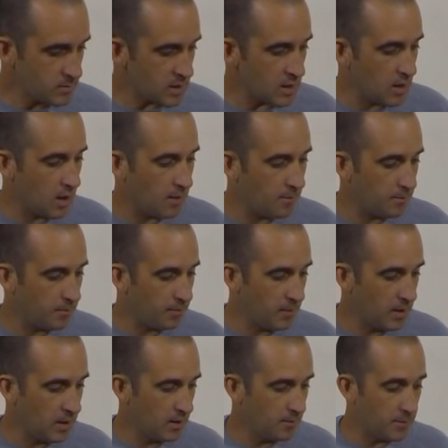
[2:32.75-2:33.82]

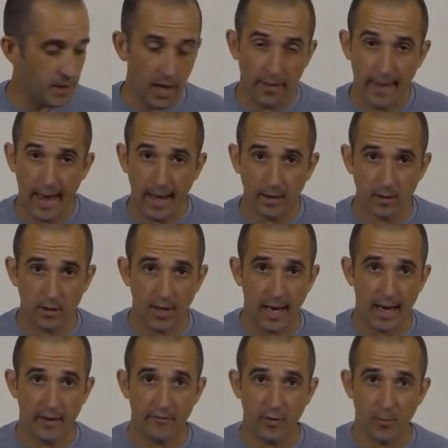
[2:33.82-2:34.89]
Beyond that, you
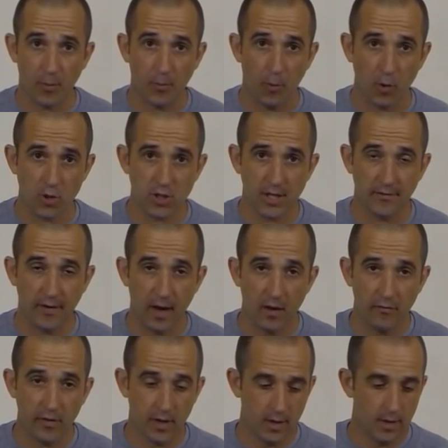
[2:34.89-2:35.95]
have a proportioning
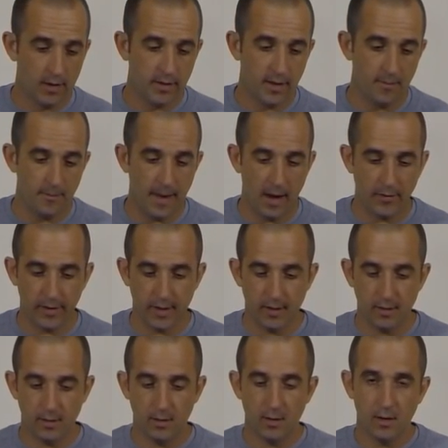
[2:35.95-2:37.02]
valve that mounted
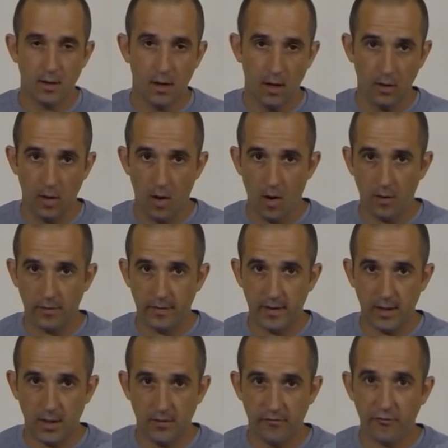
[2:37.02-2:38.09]
along
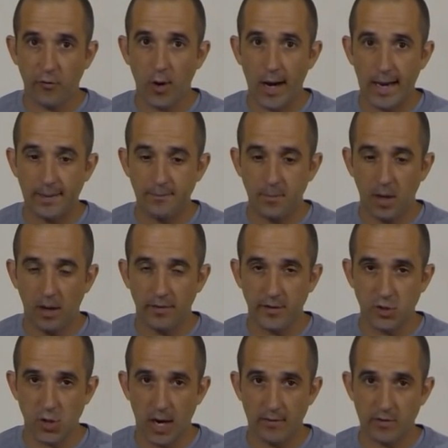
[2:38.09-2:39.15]
the frame on the
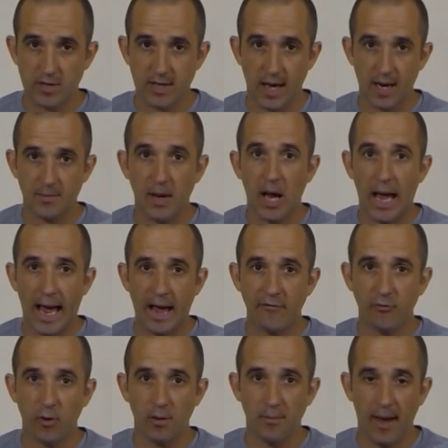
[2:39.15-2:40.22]
driver's side about
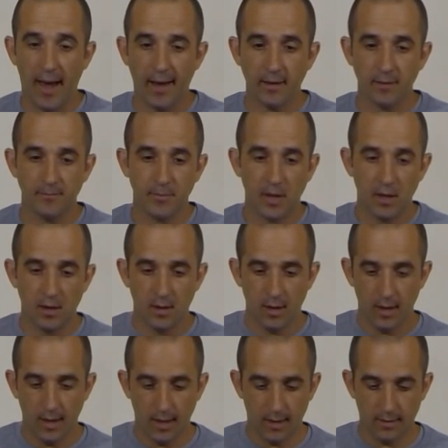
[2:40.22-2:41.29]
halfway back.
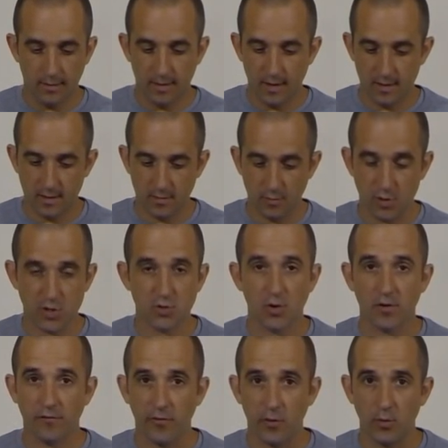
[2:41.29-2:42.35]
And this
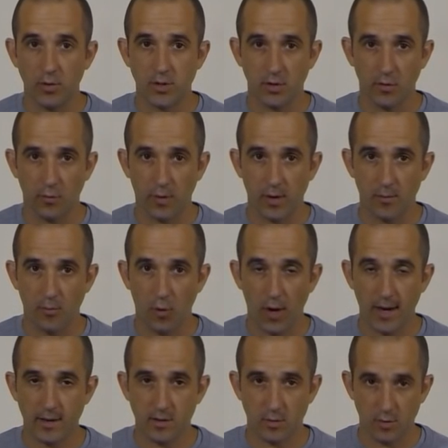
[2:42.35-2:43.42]
restricts fluid to the rear
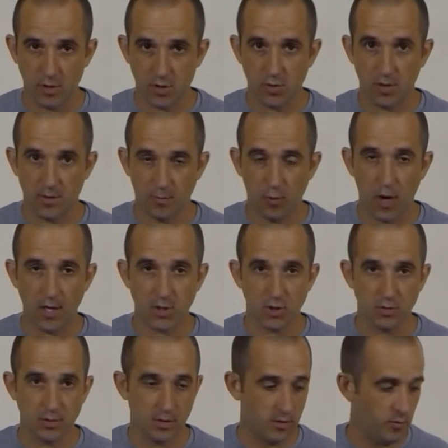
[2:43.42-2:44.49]
brakes or restricts pressure
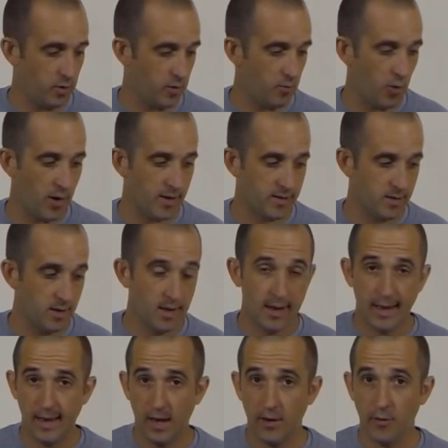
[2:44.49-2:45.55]
to the rear brakes
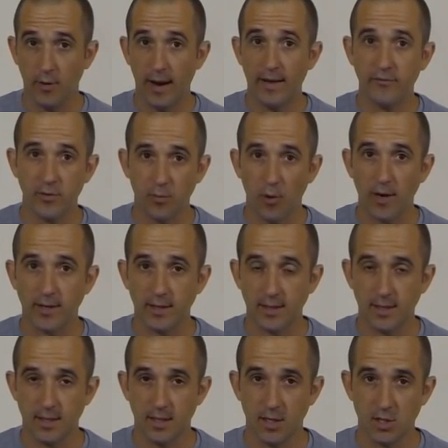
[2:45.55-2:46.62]
under heavy braking
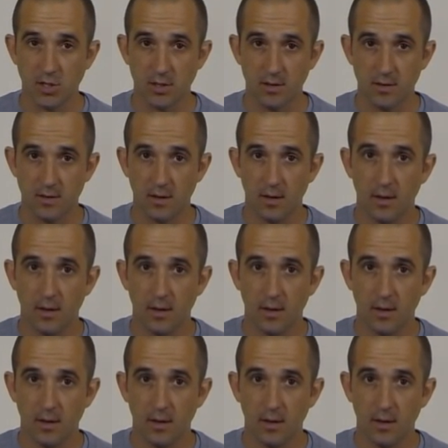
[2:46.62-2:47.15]
conditions